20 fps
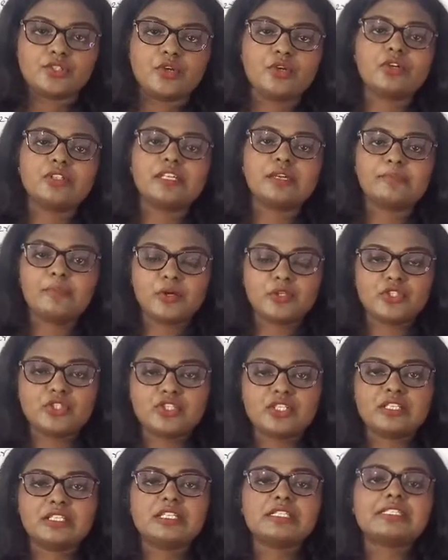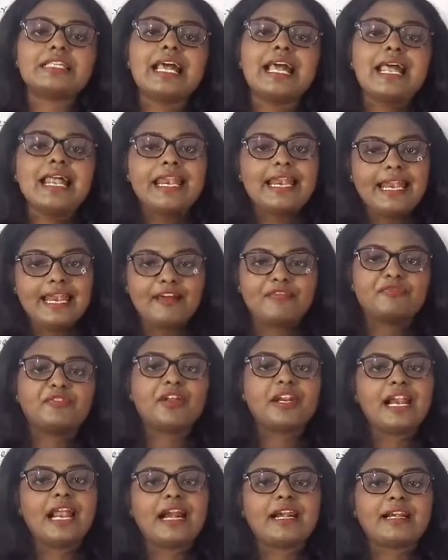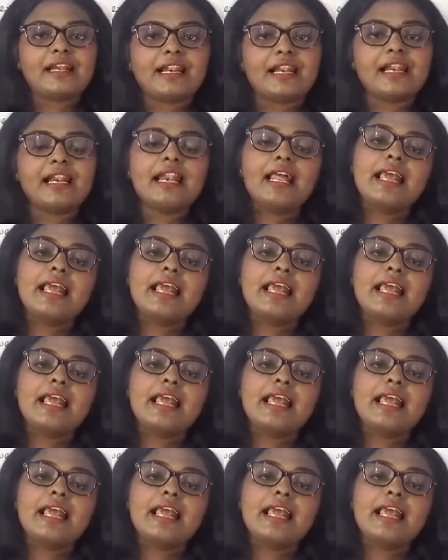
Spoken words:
So the position is left lateral,